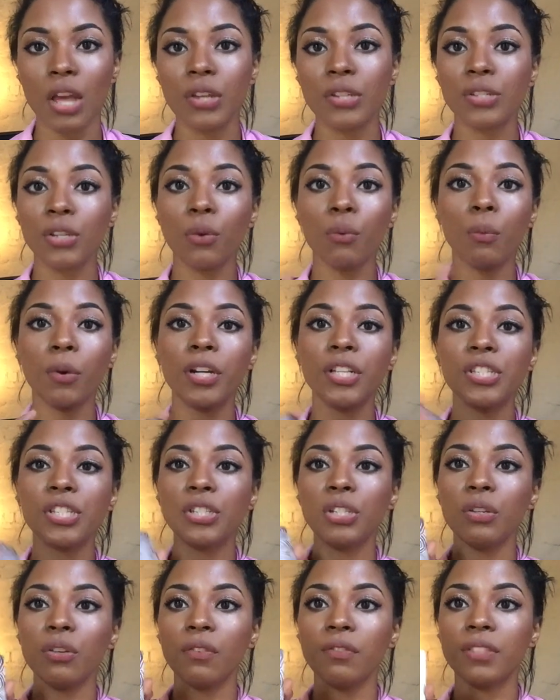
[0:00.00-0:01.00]
So
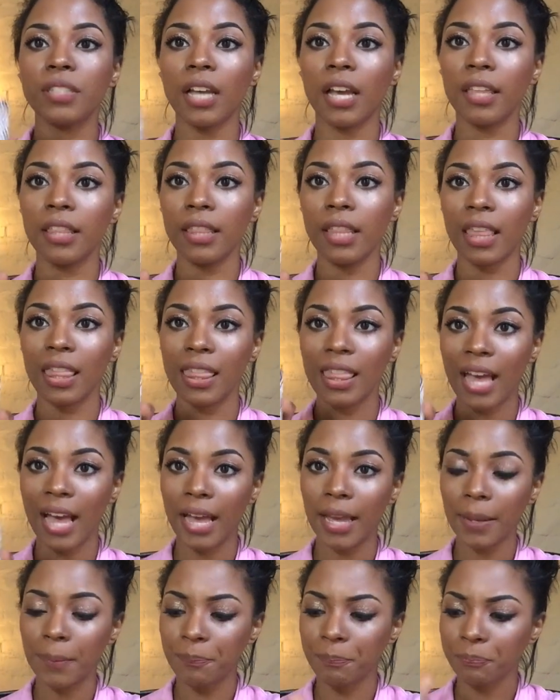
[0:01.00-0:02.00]
once you've done
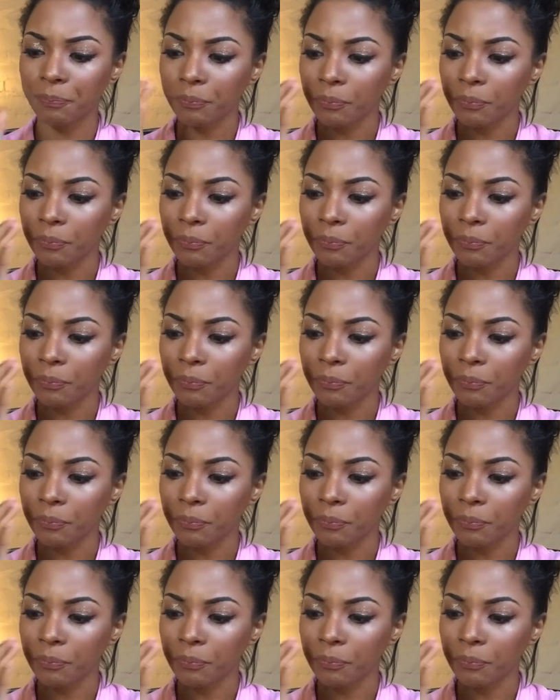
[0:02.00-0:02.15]
that,